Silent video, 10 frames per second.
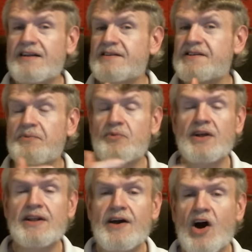it's
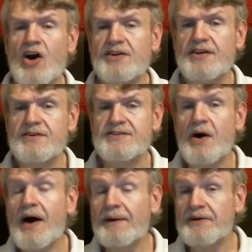really hard to do,
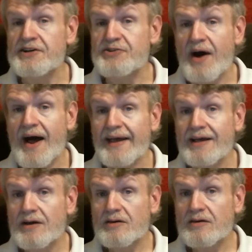so I'm gonna try
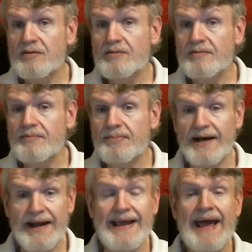
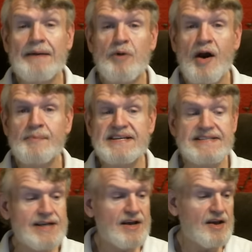but I can't
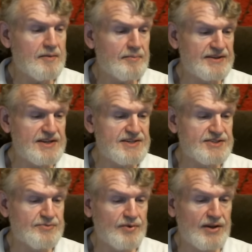promise. But this
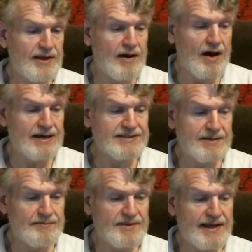is really
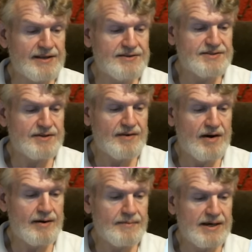awesome. Thank you so
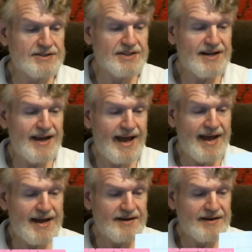very much.
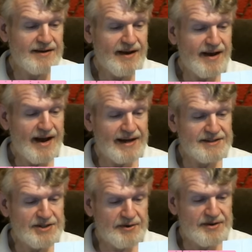And I'd
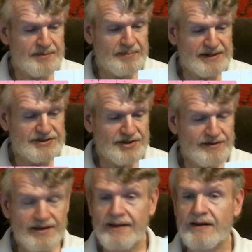show you the picture
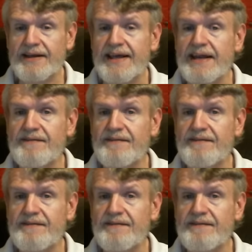of the little kitty